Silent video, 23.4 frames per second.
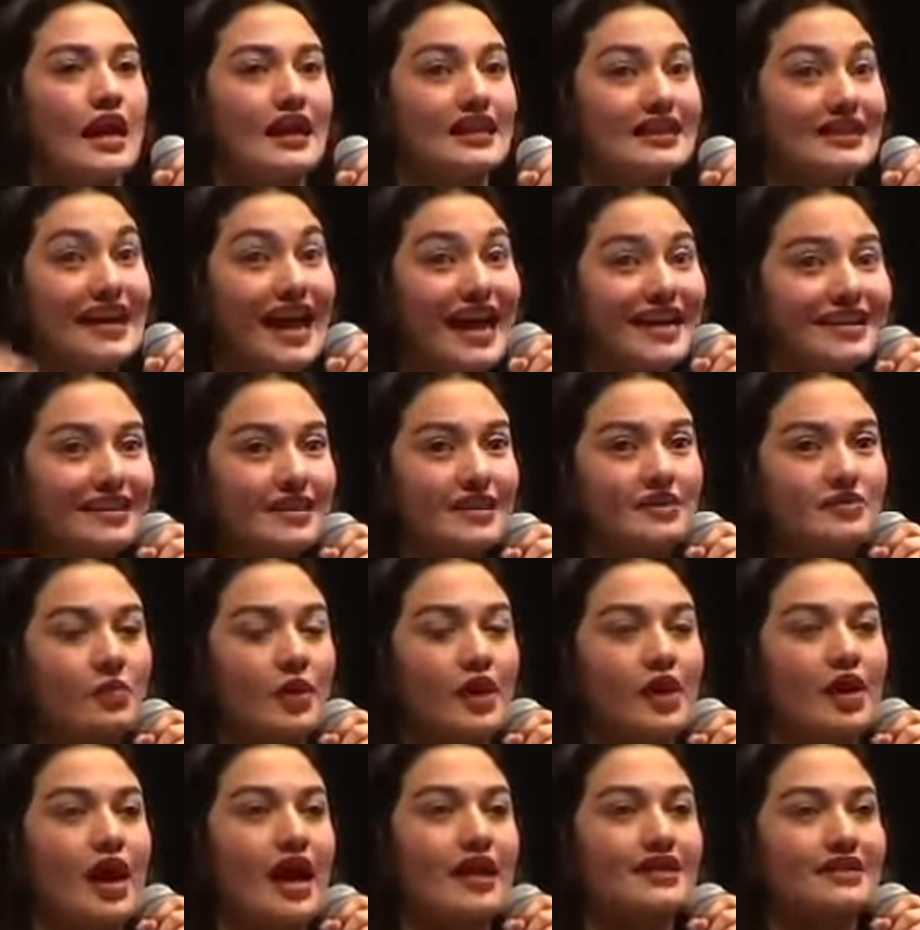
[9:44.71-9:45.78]
And that is
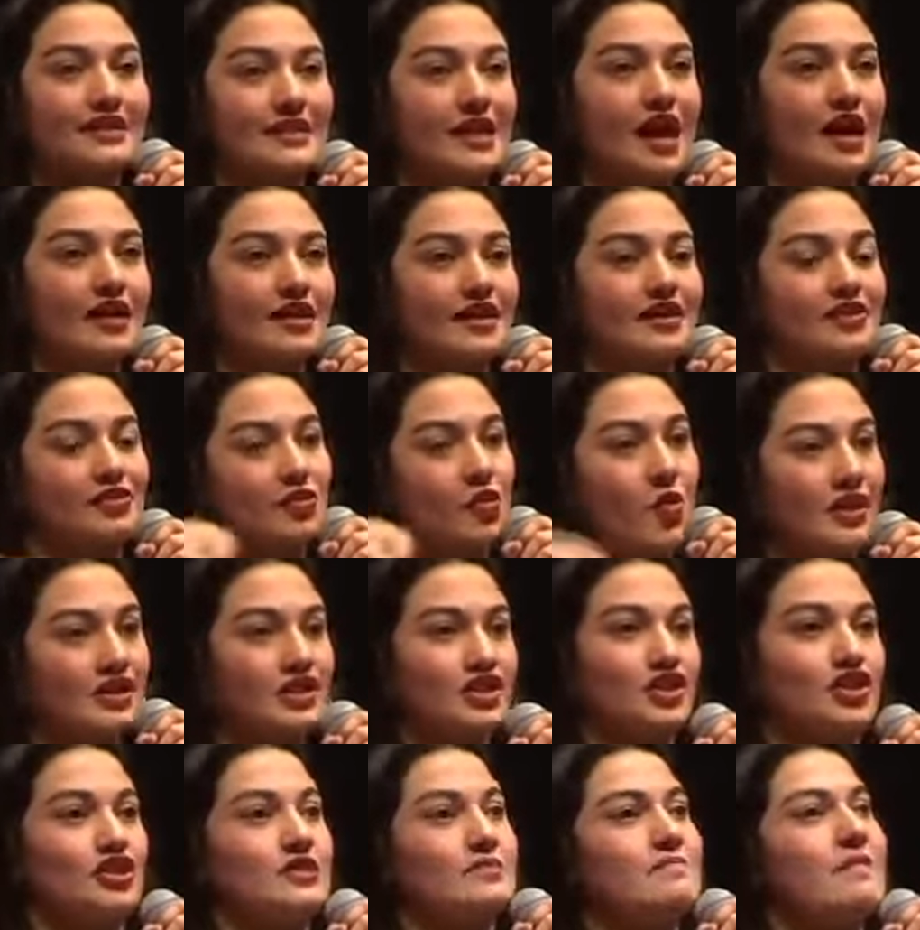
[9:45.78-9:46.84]
where I started to
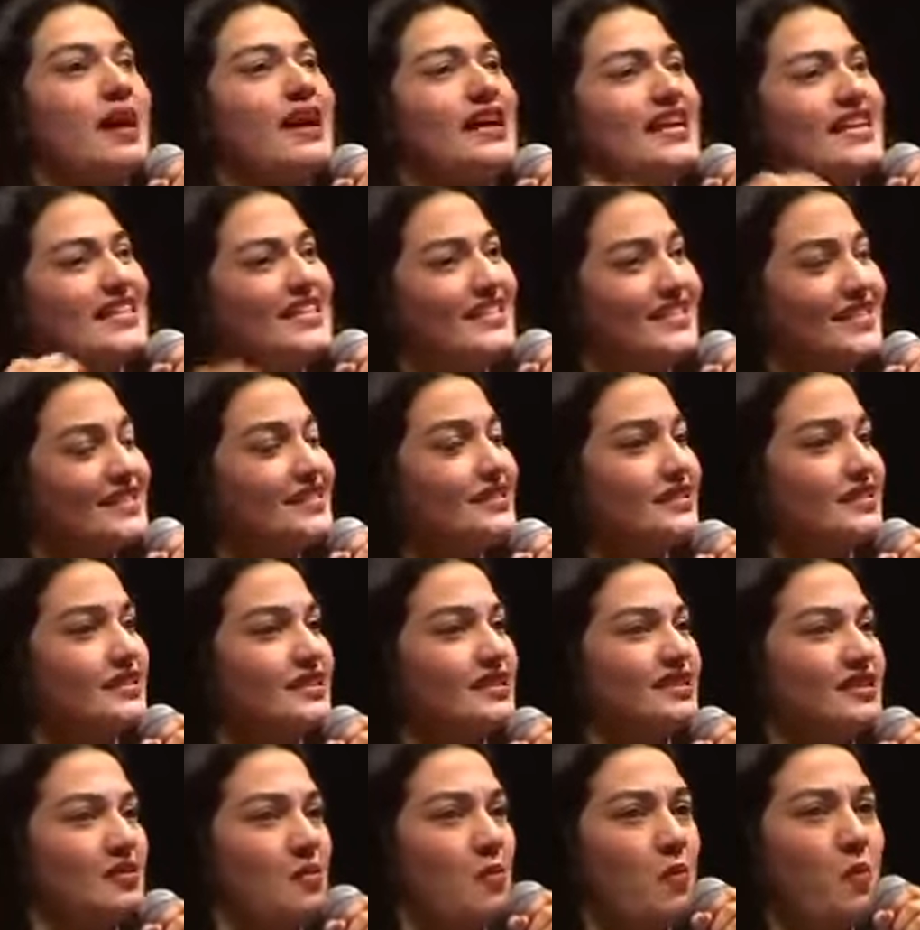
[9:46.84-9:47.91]
question my
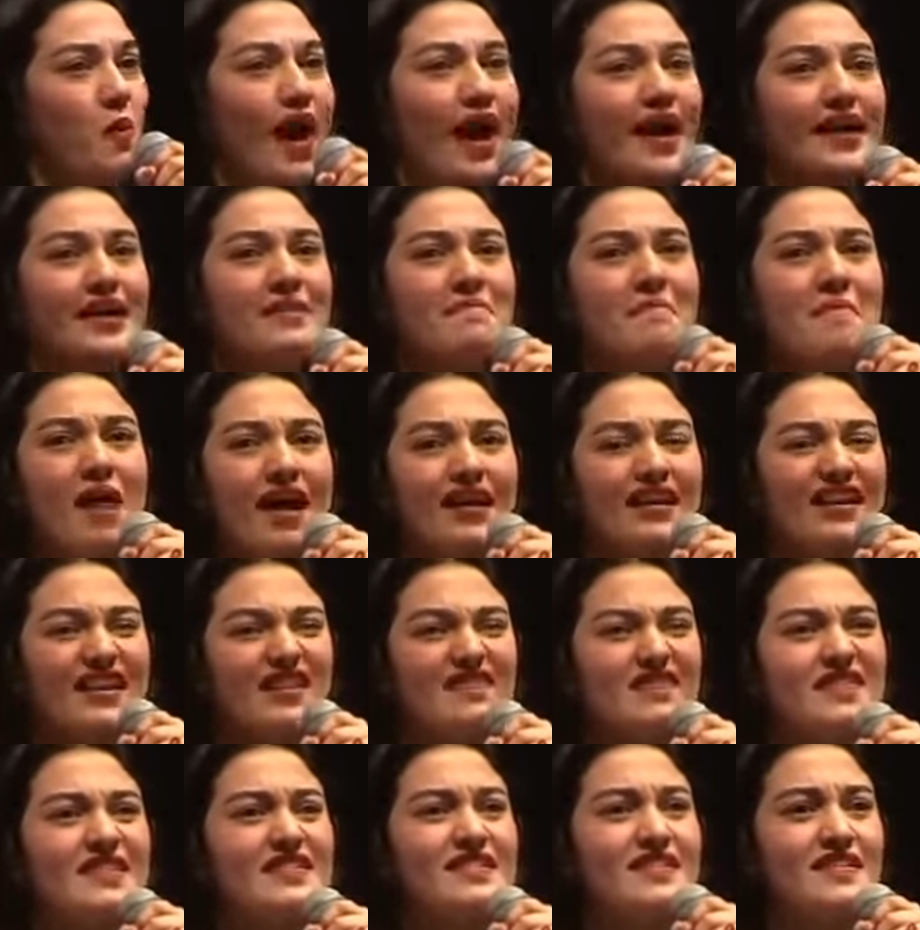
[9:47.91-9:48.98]
existence. Why am I
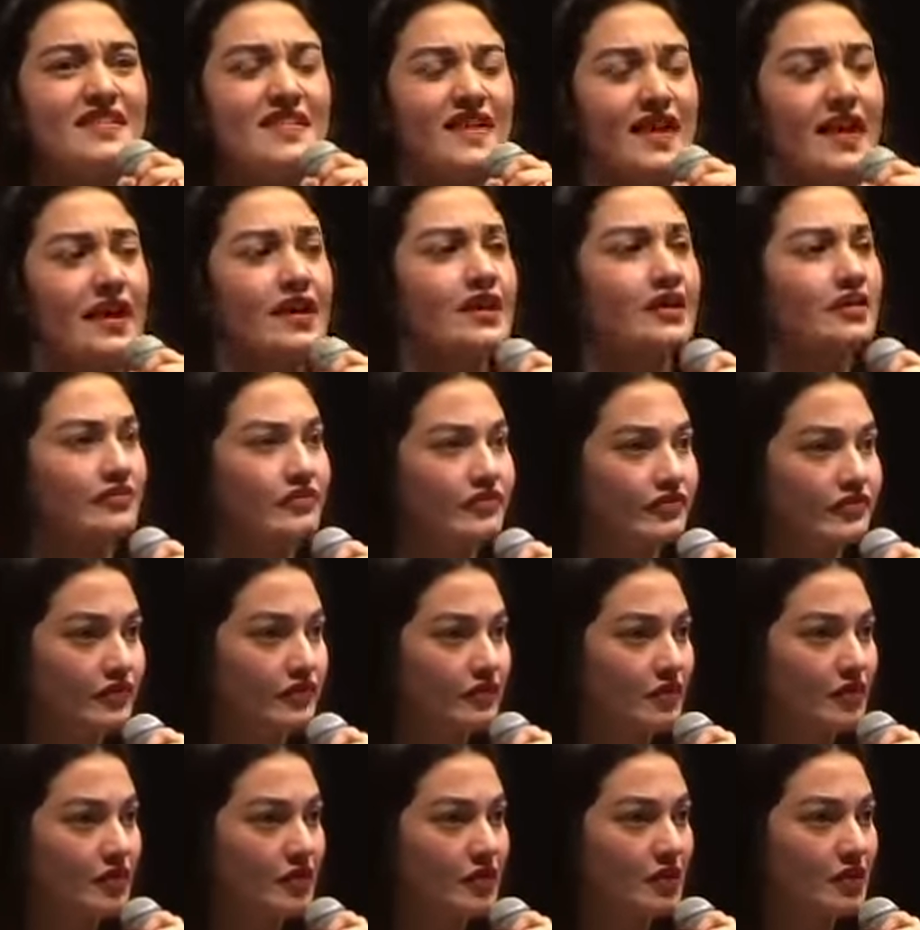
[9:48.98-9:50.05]
even alive?
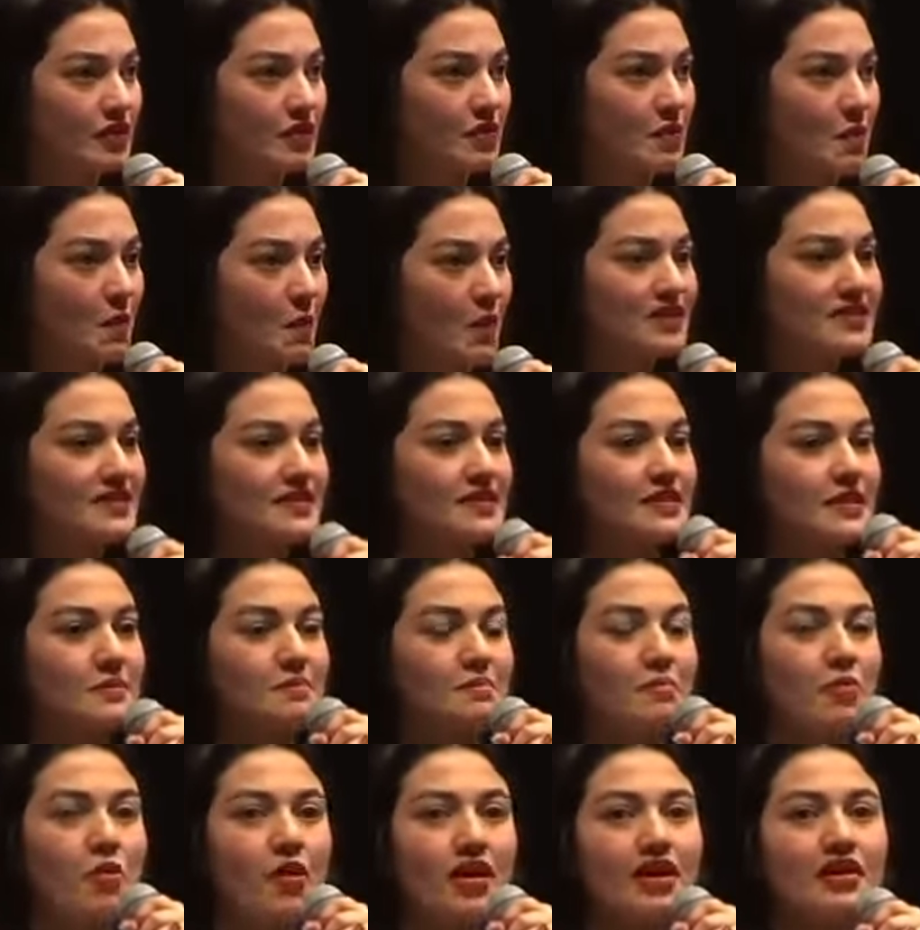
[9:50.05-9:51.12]
What's the
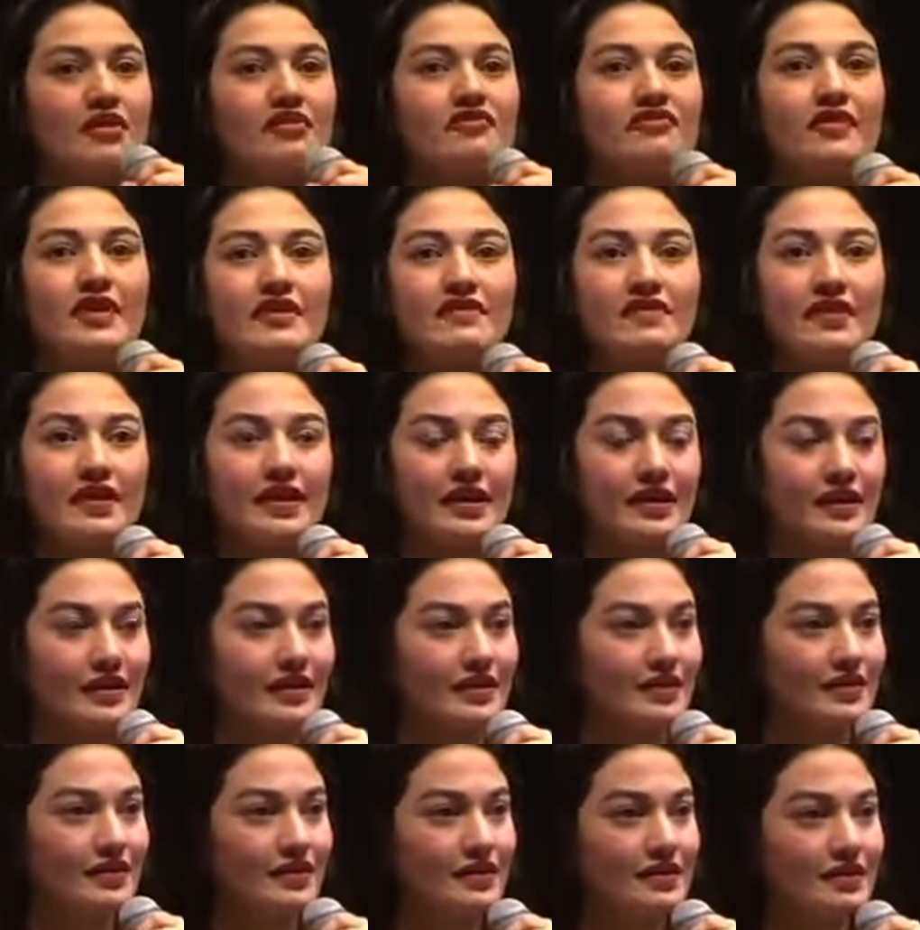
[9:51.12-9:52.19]
point of
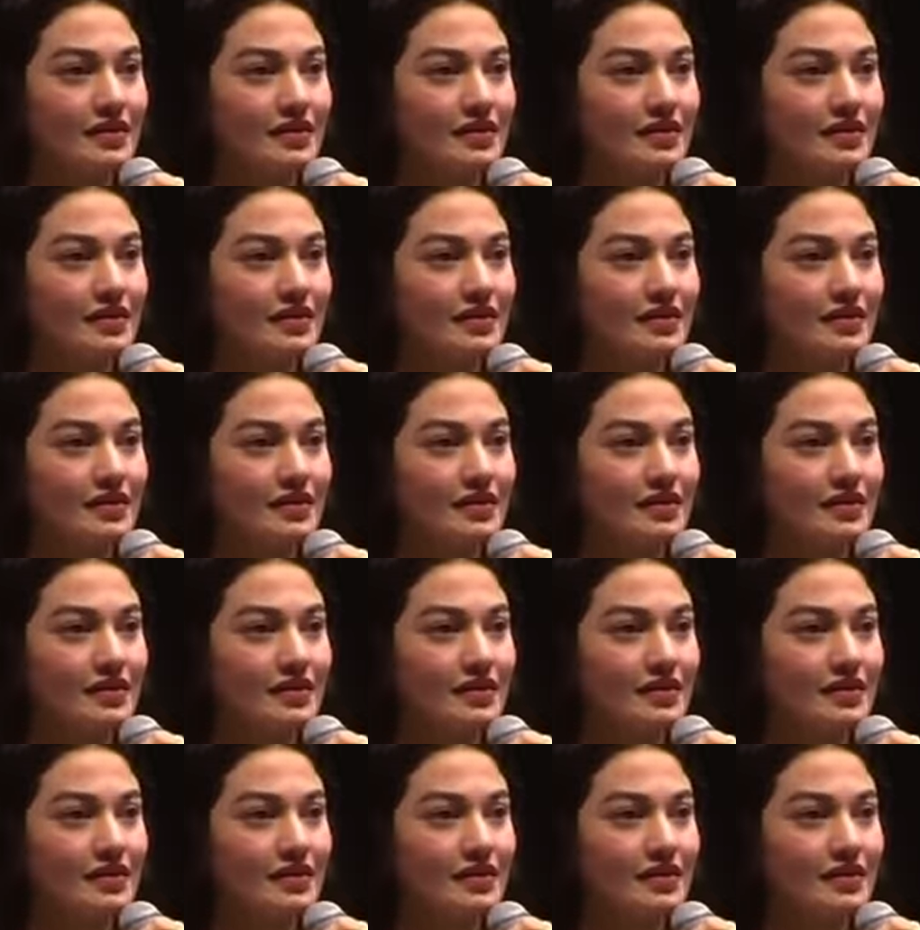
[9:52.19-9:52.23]
living?